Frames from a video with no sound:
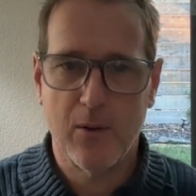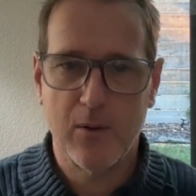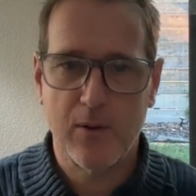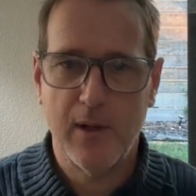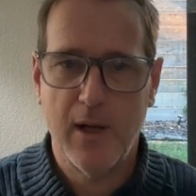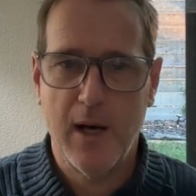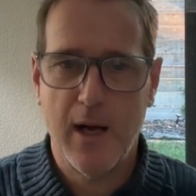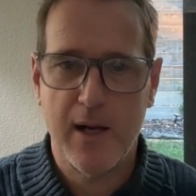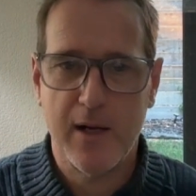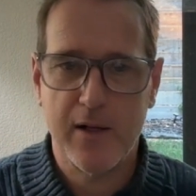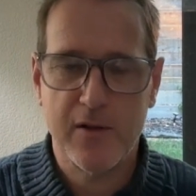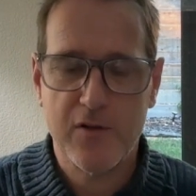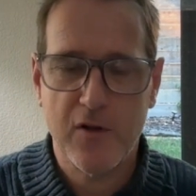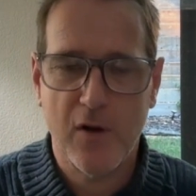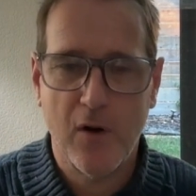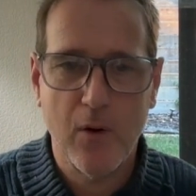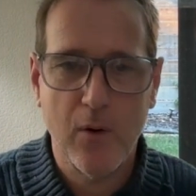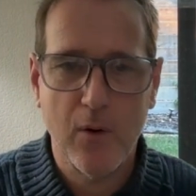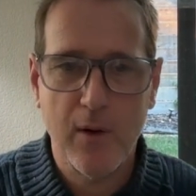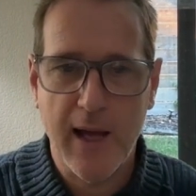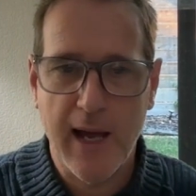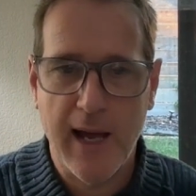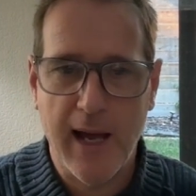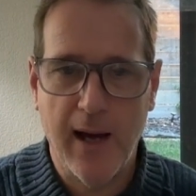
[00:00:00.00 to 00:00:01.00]
kind of
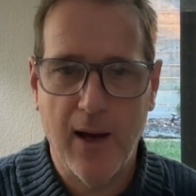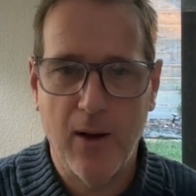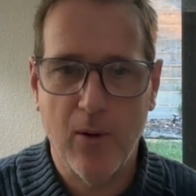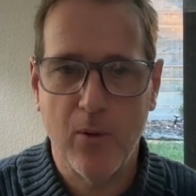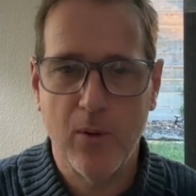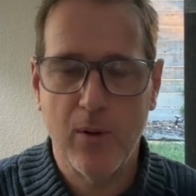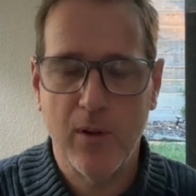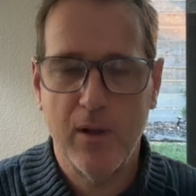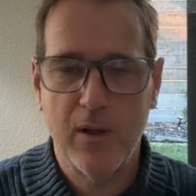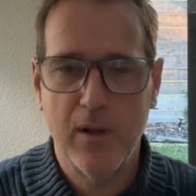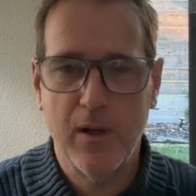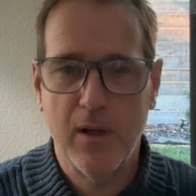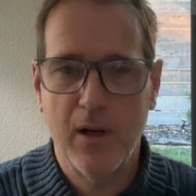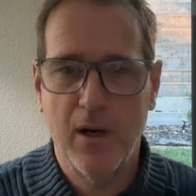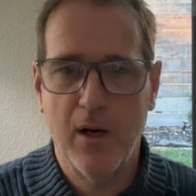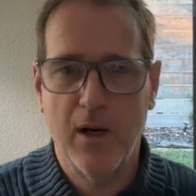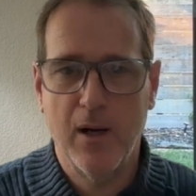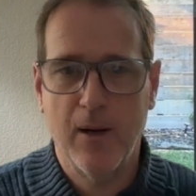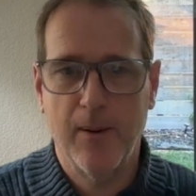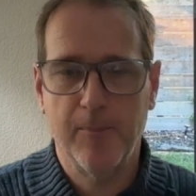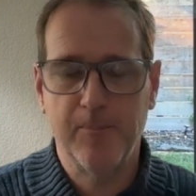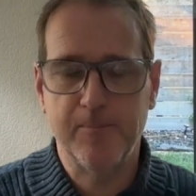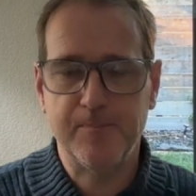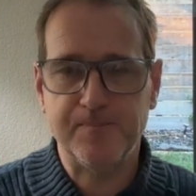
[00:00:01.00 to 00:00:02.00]
turn out
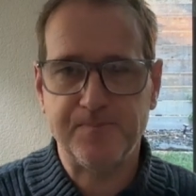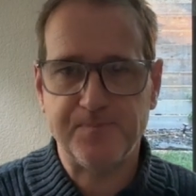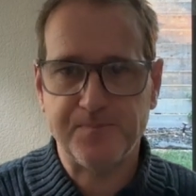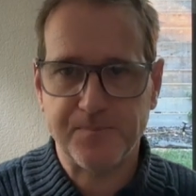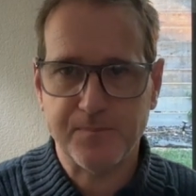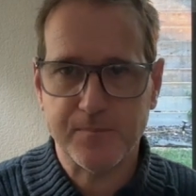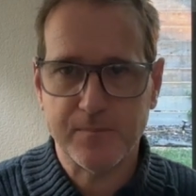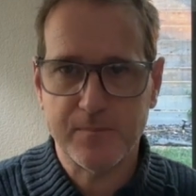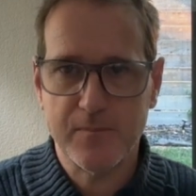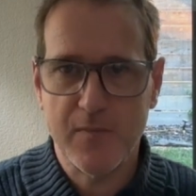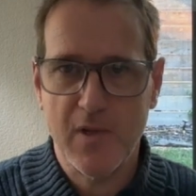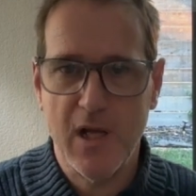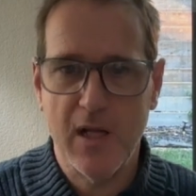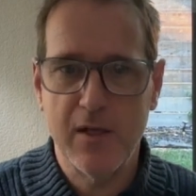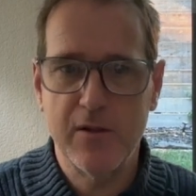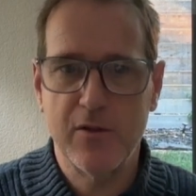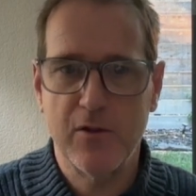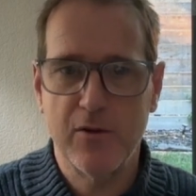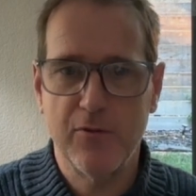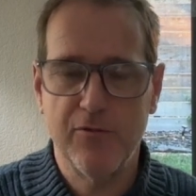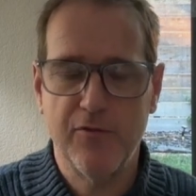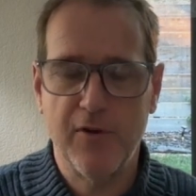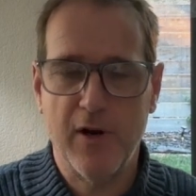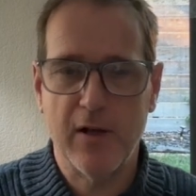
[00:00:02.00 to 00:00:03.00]
and
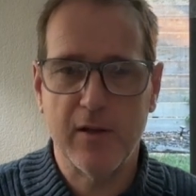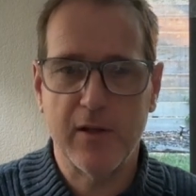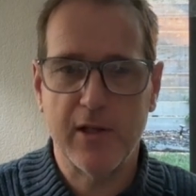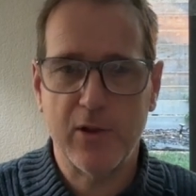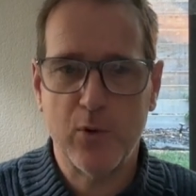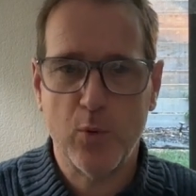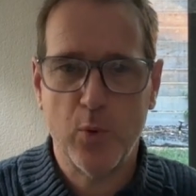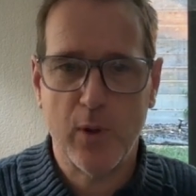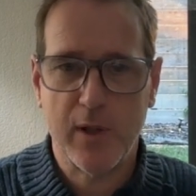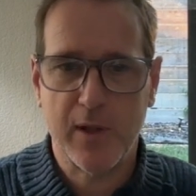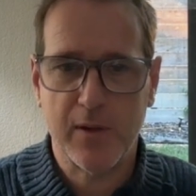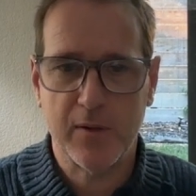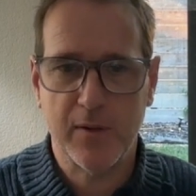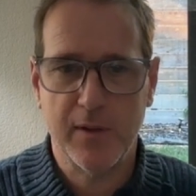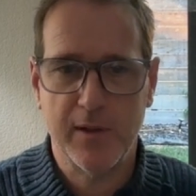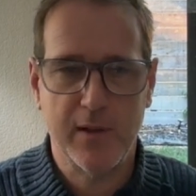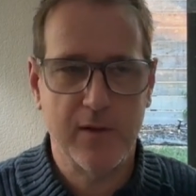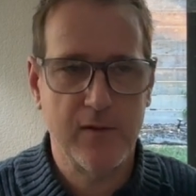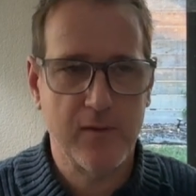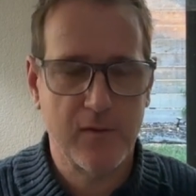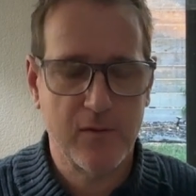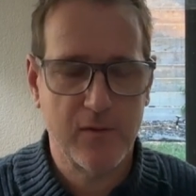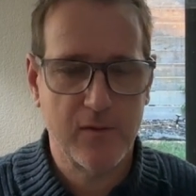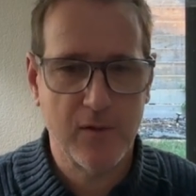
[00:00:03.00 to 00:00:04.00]
do fairly
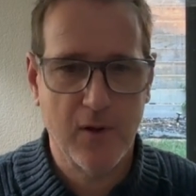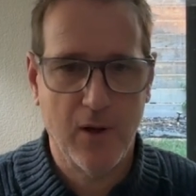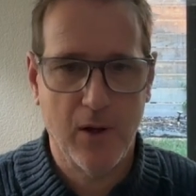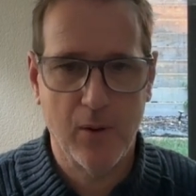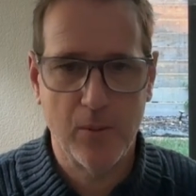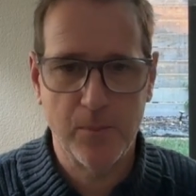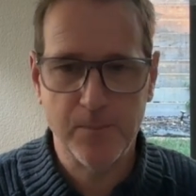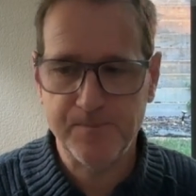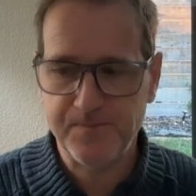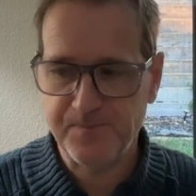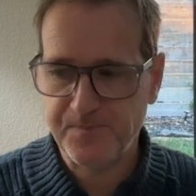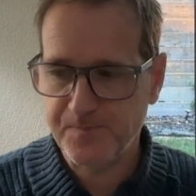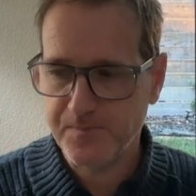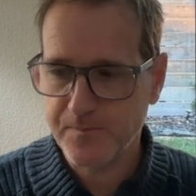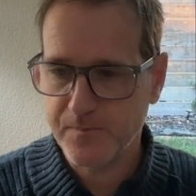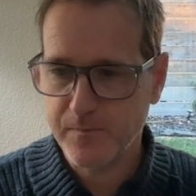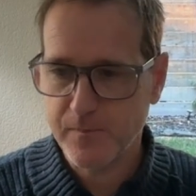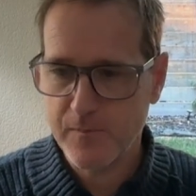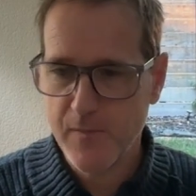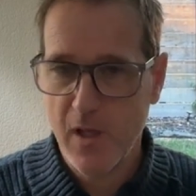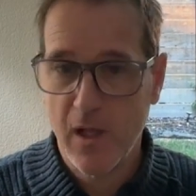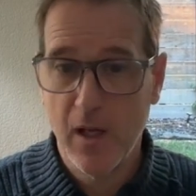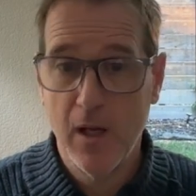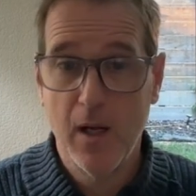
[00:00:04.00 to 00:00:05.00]
quickly. So
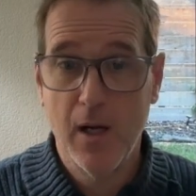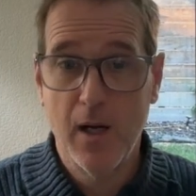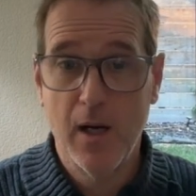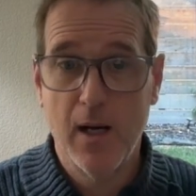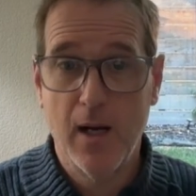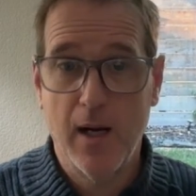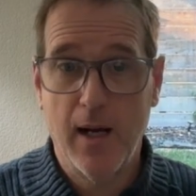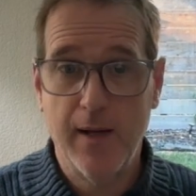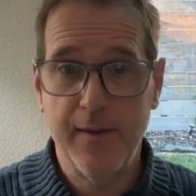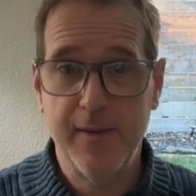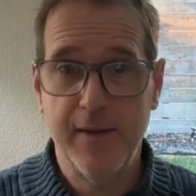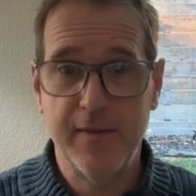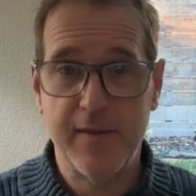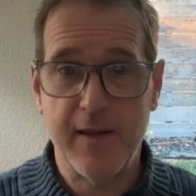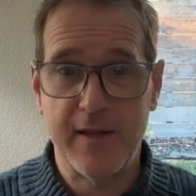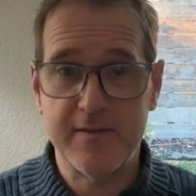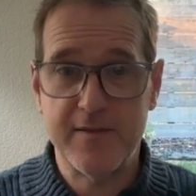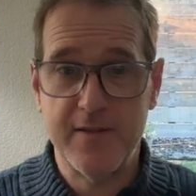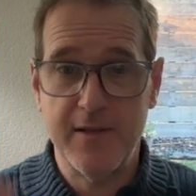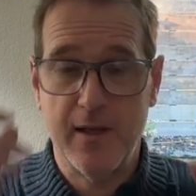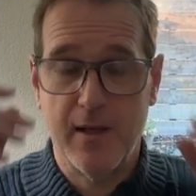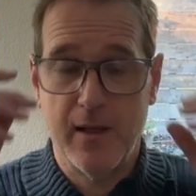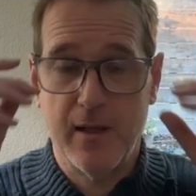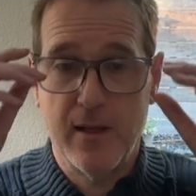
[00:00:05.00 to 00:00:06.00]
I think
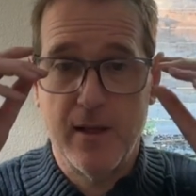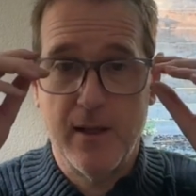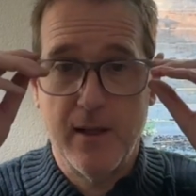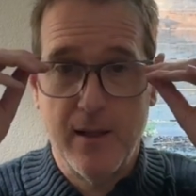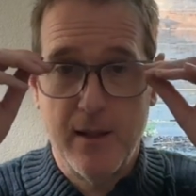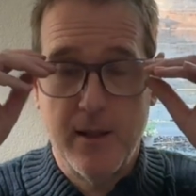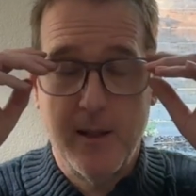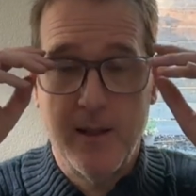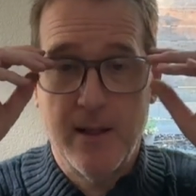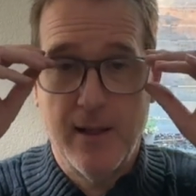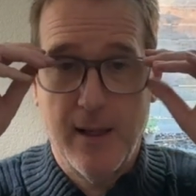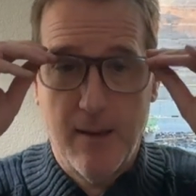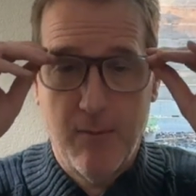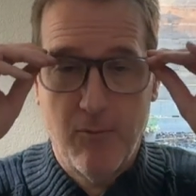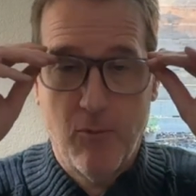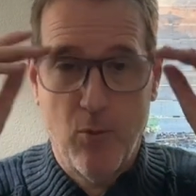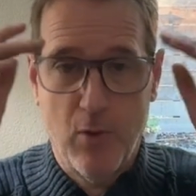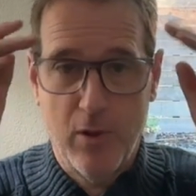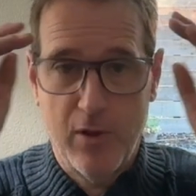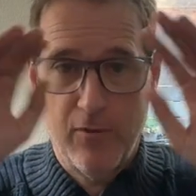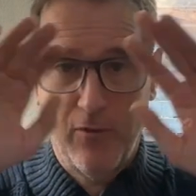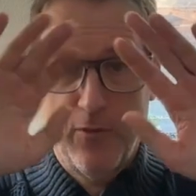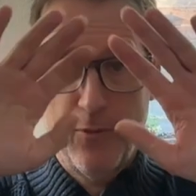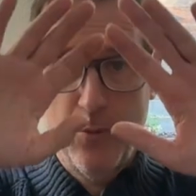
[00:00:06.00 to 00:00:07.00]
that's it. Have a
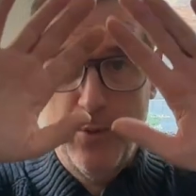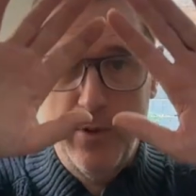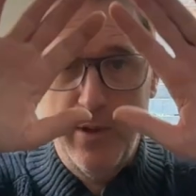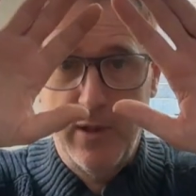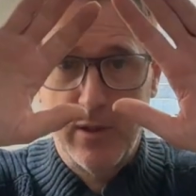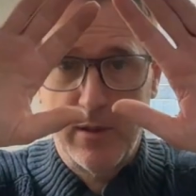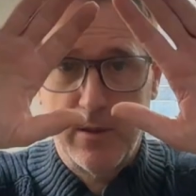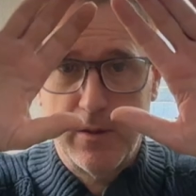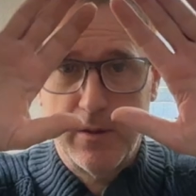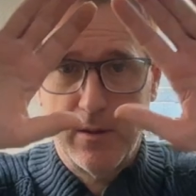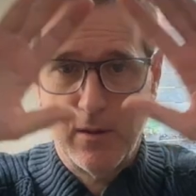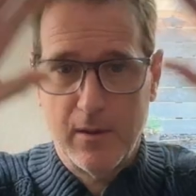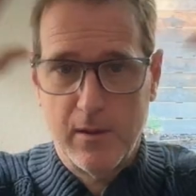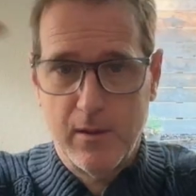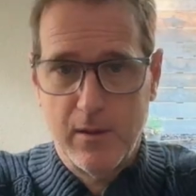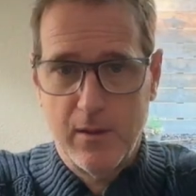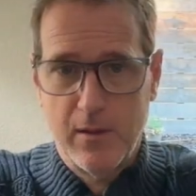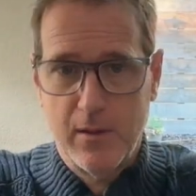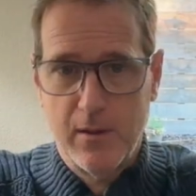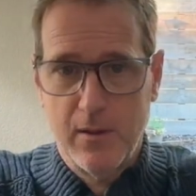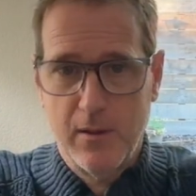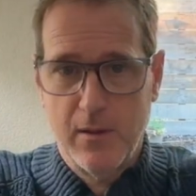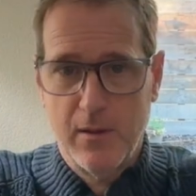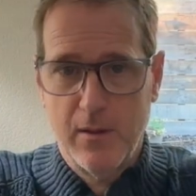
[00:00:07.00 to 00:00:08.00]
wonderful week.
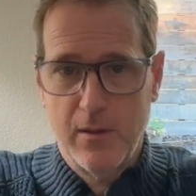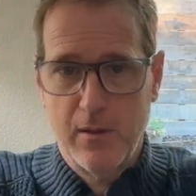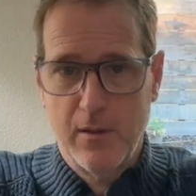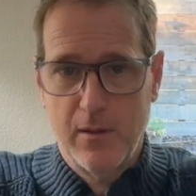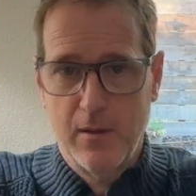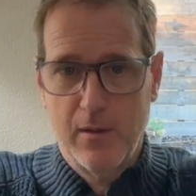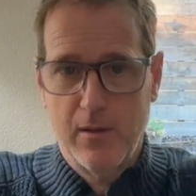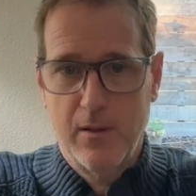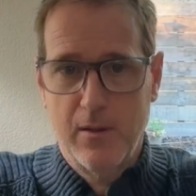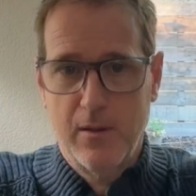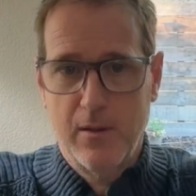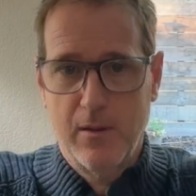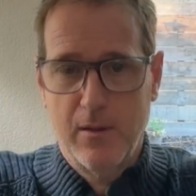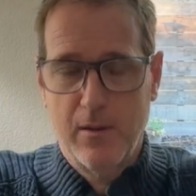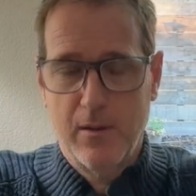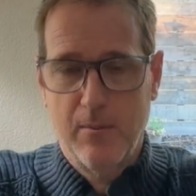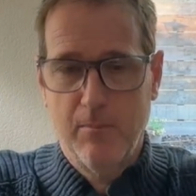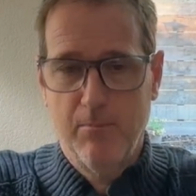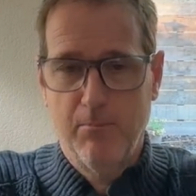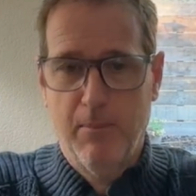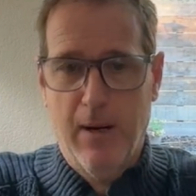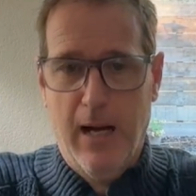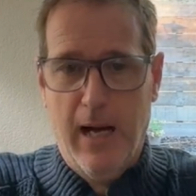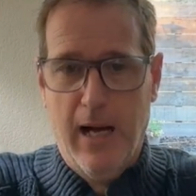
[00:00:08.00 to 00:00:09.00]

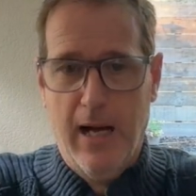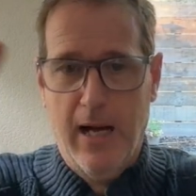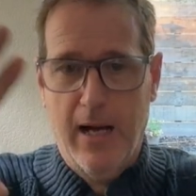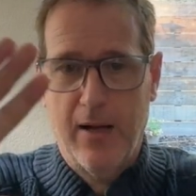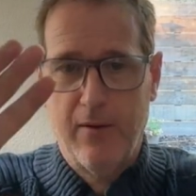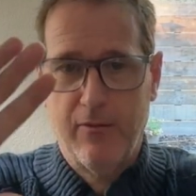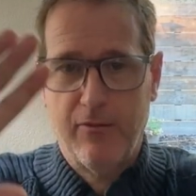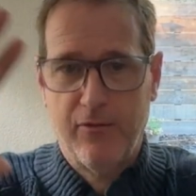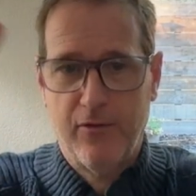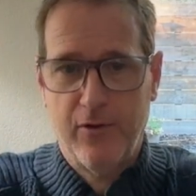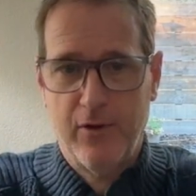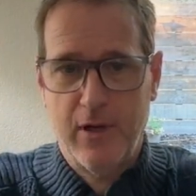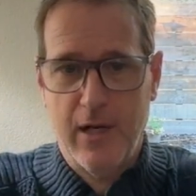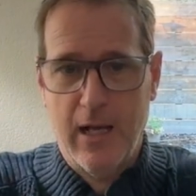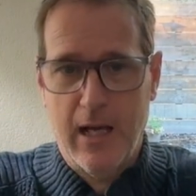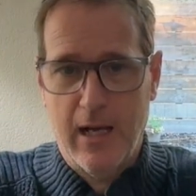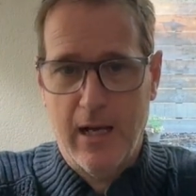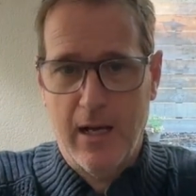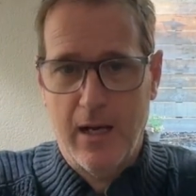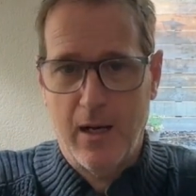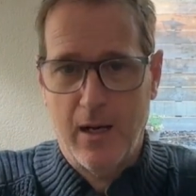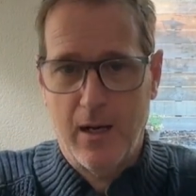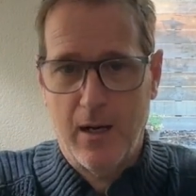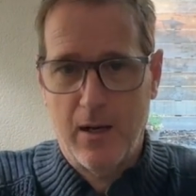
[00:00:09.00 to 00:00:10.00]
Bye for
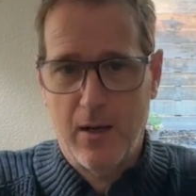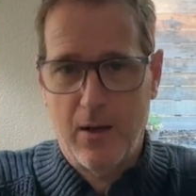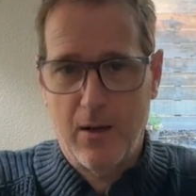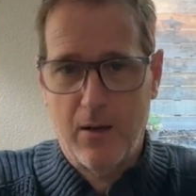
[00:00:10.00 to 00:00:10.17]
now.